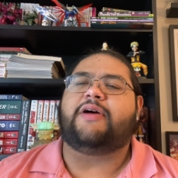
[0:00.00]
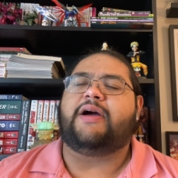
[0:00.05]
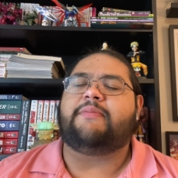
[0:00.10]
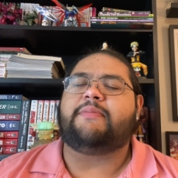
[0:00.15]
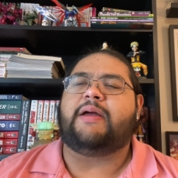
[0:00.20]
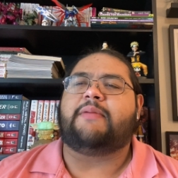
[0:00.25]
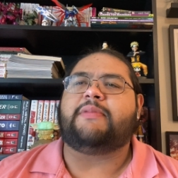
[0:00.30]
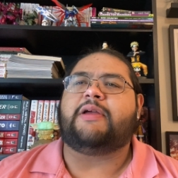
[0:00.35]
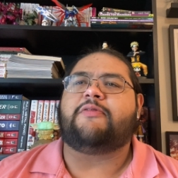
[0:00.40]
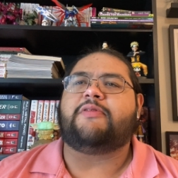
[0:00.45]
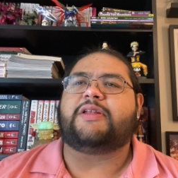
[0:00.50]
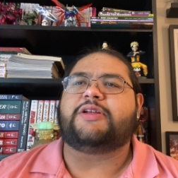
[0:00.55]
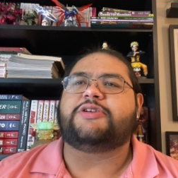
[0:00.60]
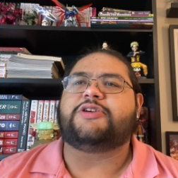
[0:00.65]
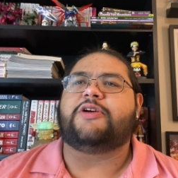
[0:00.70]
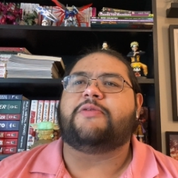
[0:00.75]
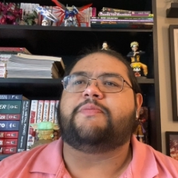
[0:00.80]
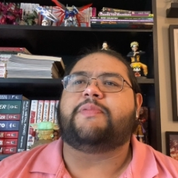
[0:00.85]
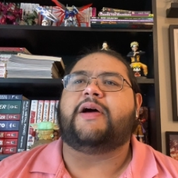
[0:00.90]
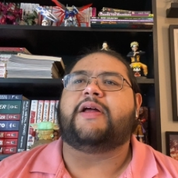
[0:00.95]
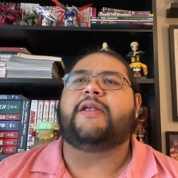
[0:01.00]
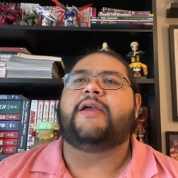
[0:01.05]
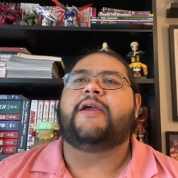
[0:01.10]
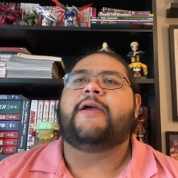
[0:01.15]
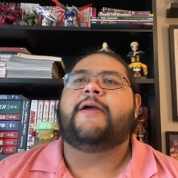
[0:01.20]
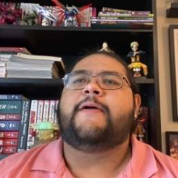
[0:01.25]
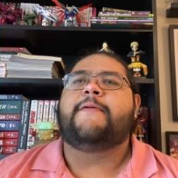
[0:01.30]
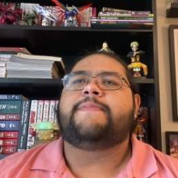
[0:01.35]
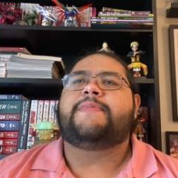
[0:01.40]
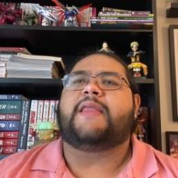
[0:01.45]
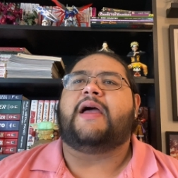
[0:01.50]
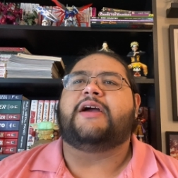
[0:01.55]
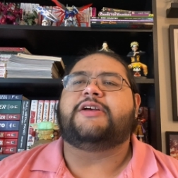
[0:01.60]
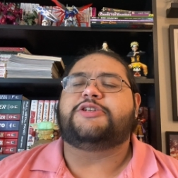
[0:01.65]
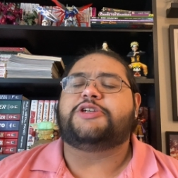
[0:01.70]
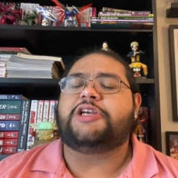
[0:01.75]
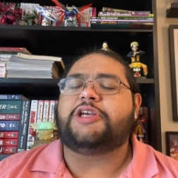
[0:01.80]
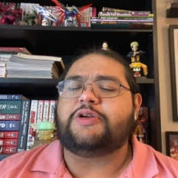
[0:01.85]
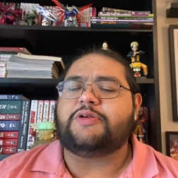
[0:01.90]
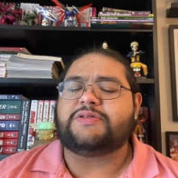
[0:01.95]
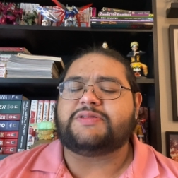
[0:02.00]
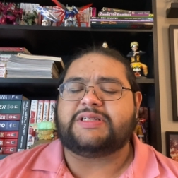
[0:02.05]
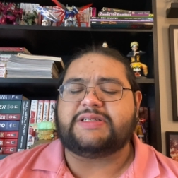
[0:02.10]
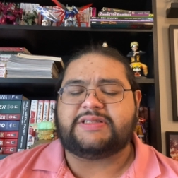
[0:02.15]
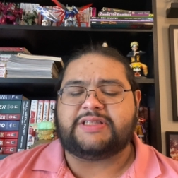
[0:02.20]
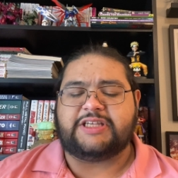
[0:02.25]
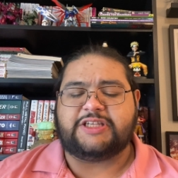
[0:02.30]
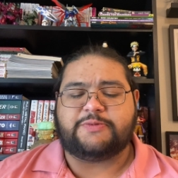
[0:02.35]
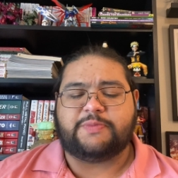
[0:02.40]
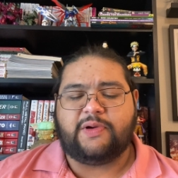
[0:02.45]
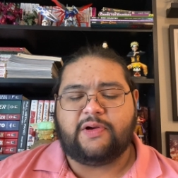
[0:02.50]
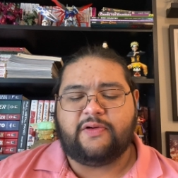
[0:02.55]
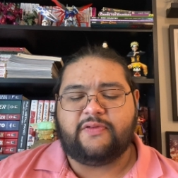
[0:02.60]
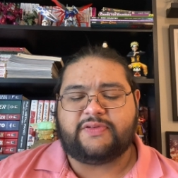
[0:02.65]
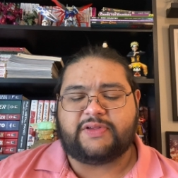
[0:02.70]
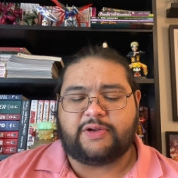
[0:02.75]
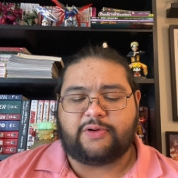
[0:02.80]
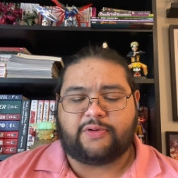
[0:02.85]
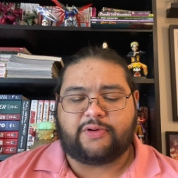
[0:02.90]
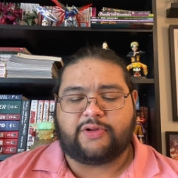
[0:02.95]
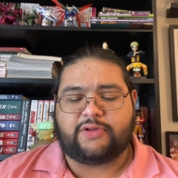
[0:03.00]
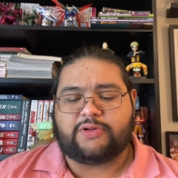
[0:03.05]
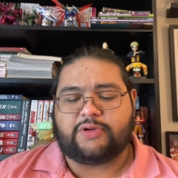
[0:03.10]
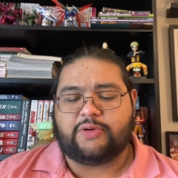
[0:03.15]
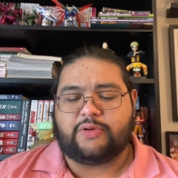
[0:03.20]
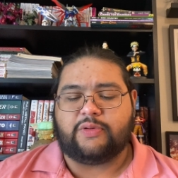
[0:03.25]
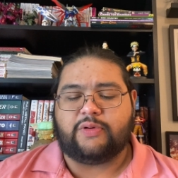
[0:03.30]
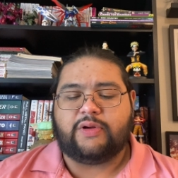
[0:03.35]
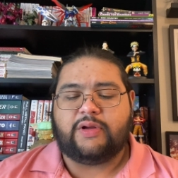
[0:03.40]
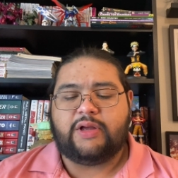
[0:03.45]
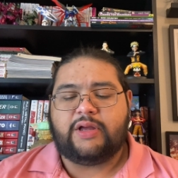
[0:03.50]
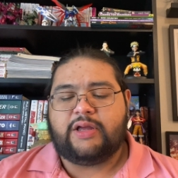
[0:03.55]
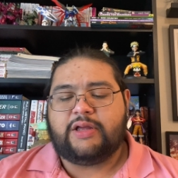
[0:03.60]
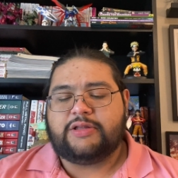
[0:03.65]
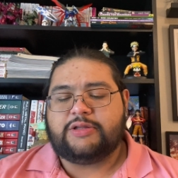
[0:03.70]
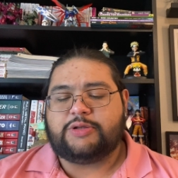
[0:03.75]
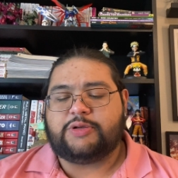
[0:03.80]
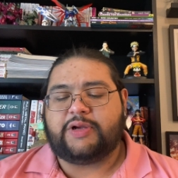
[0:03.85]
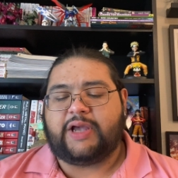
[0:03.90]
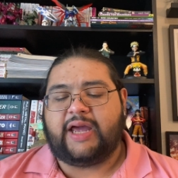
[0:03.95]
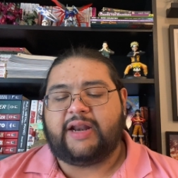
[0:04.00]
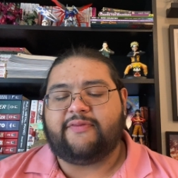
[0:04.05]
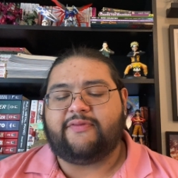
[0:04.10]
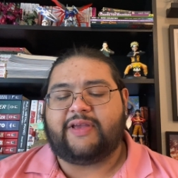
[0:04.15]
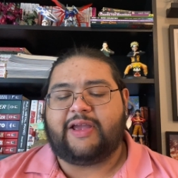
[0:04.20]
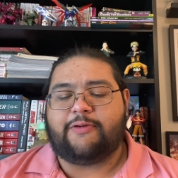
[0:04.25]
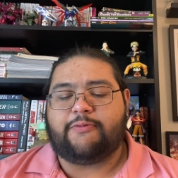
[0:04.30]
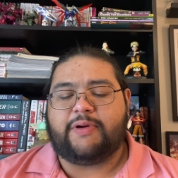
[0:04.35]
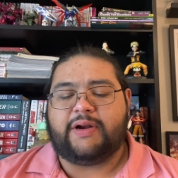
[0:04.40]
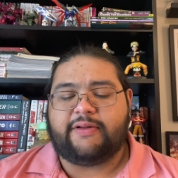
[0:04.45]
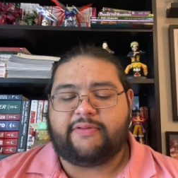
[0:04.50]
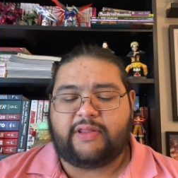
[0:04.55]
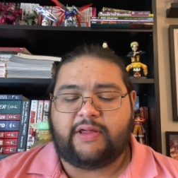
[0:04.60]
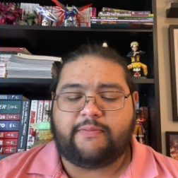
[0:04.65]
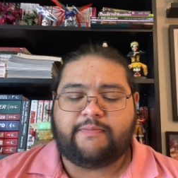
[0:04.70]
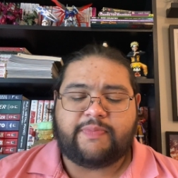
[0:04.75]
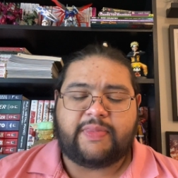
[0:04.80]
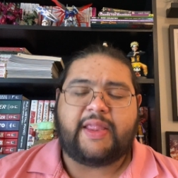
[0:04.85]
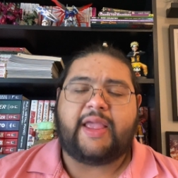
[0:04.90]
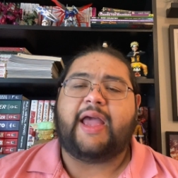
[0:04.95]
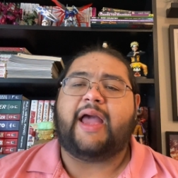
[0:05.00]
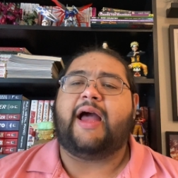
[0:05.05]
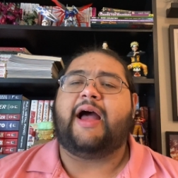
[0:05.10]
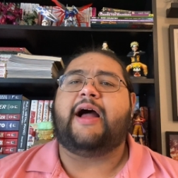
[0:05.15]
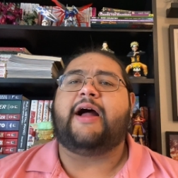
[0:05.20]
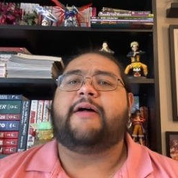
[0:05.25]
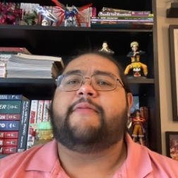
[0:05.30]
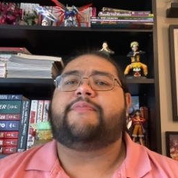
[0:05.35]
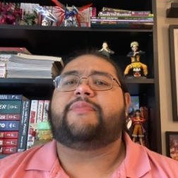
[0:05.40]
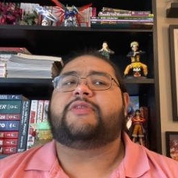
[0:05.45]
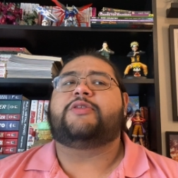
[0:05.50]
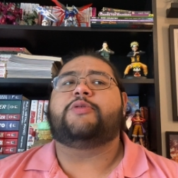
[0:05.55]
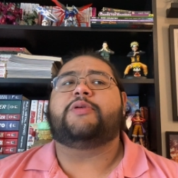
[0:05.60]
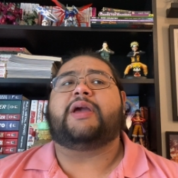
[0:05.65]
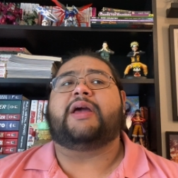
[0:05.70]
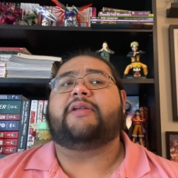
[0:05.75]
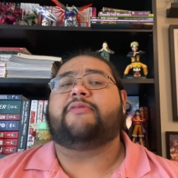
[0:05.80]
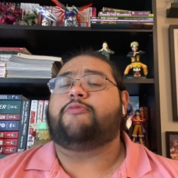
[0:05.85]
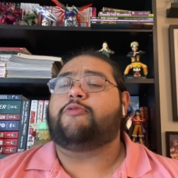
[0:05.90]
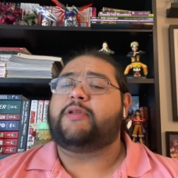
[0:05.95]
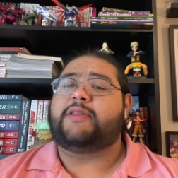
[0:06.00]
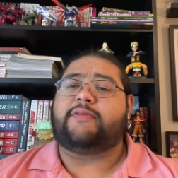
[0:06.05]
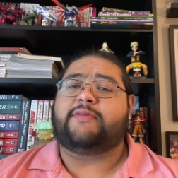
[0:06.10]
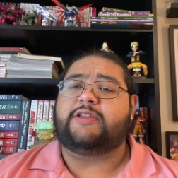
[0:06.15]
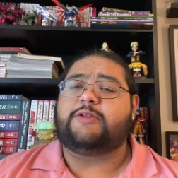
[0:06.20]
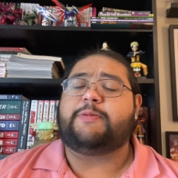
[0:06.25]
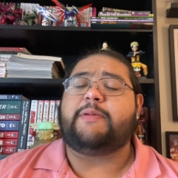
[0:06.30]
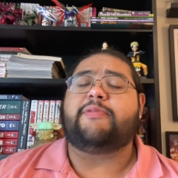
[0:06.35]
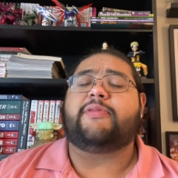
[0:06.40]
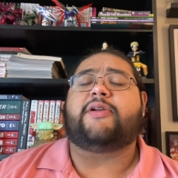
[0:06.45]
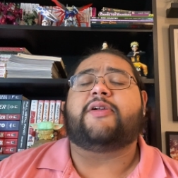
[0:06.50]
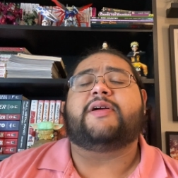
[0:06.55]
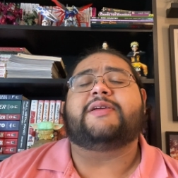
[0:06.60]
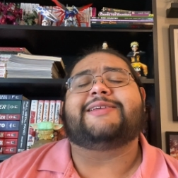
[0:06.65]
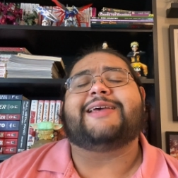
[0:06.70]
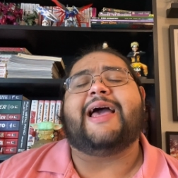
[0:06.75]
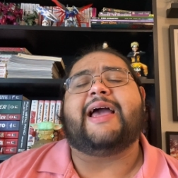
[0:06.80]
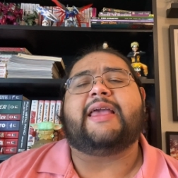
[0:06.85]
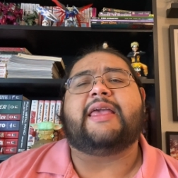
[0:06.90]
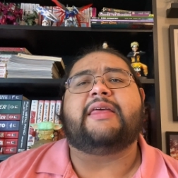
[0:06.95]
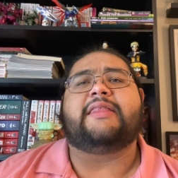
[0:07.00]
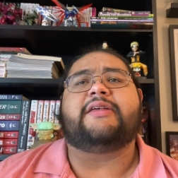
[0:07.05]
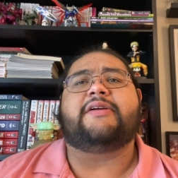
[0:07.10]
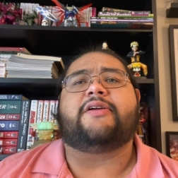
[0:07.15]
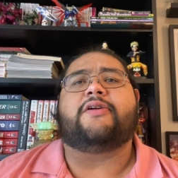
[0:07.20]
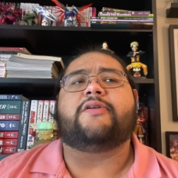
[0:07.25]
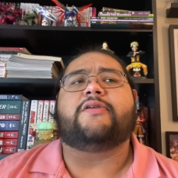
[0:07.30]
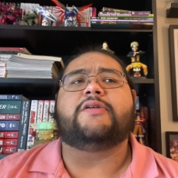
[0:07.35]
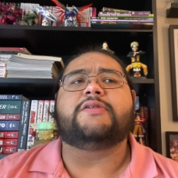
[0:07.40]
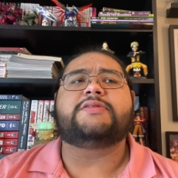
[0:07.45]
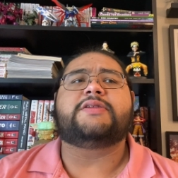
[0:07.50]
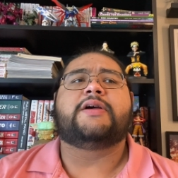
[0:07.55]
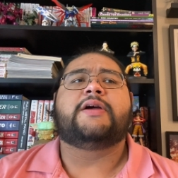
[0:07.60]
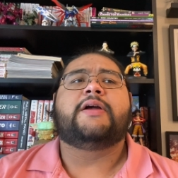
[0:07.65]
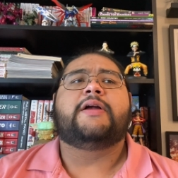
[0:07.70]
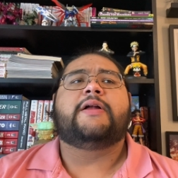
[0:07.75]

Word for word: I'm, I'm not really sure, but uh, she uses these moves in order to to kind of get rid of them. Uh, to get rid of these people that are attacking the girls.